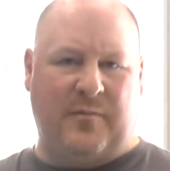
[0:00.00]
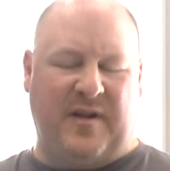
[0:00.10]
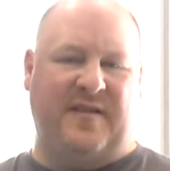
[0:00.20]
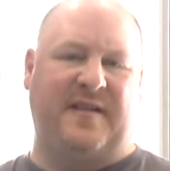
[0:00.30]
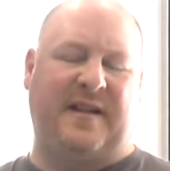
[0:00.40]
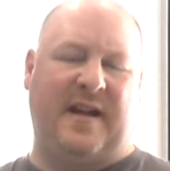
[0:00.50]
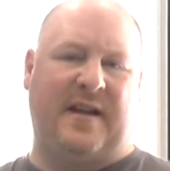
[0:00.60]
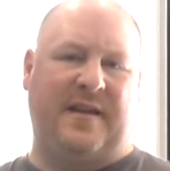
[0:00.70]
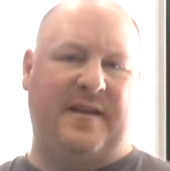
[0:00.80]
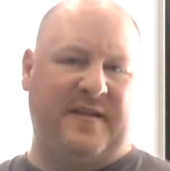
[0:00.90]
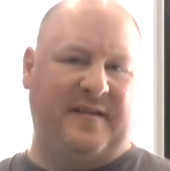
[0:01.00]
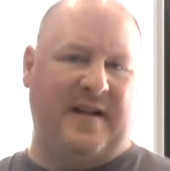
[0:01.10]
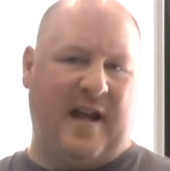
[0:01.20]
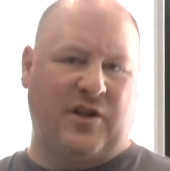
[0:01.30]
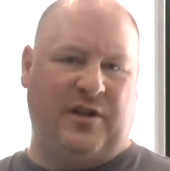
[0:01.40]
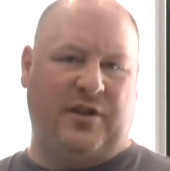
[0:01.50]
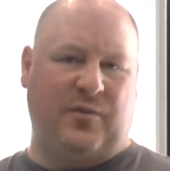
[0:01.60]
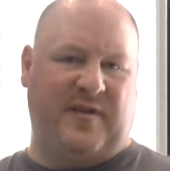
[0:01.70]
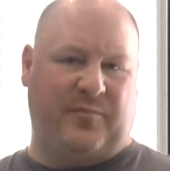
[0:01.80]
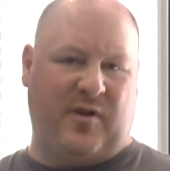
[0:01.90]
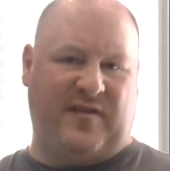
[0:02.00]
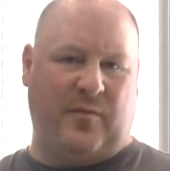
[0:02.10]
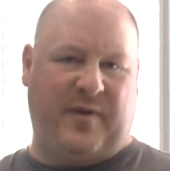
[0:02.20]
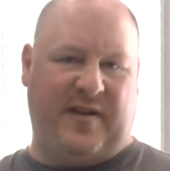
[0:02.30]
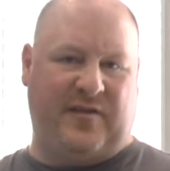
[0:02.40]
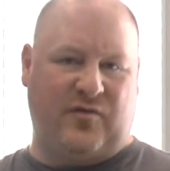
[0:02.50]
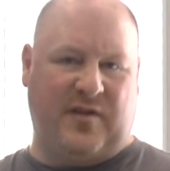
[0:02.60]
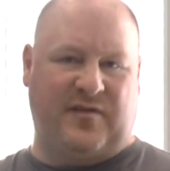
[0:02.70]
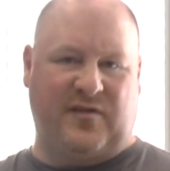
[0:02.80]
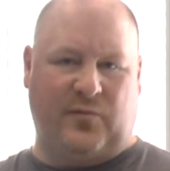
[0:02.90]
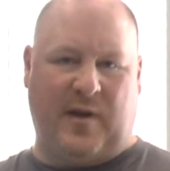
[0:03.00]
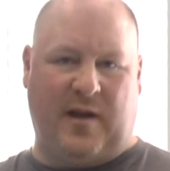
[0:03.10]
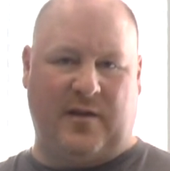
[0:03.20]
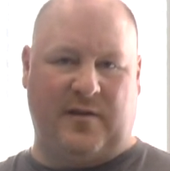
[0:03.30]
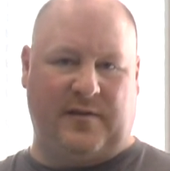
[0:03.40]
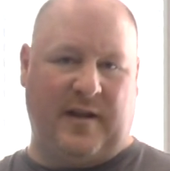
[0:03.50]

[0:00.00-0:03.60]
Because again, this can actually do espresso-based drinks as well,